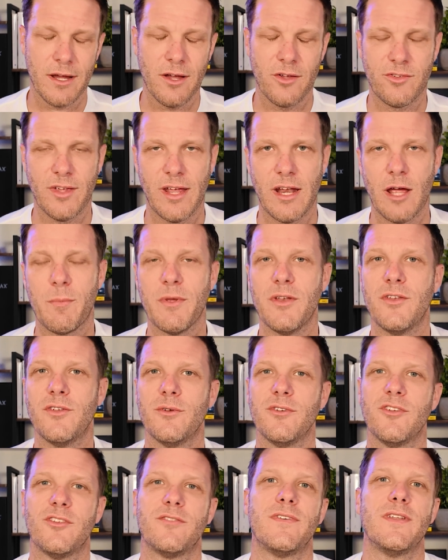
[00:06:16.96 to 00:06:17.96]
like I said, I've been
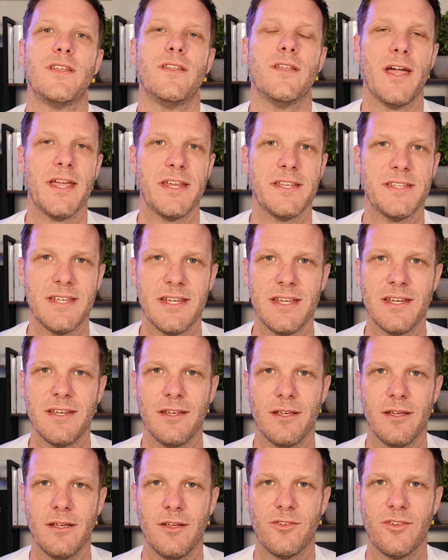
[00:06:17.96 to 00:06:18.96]
doing this for
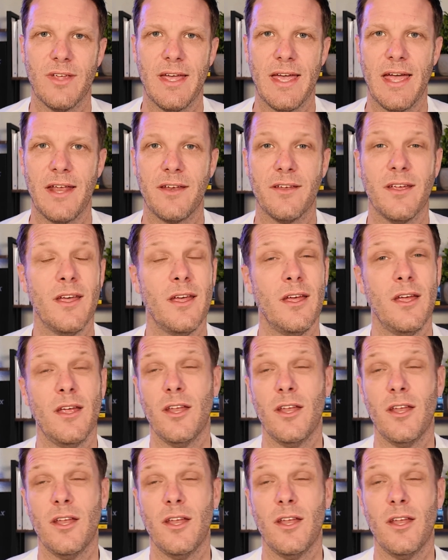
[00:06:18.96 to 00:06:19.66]
19 years, and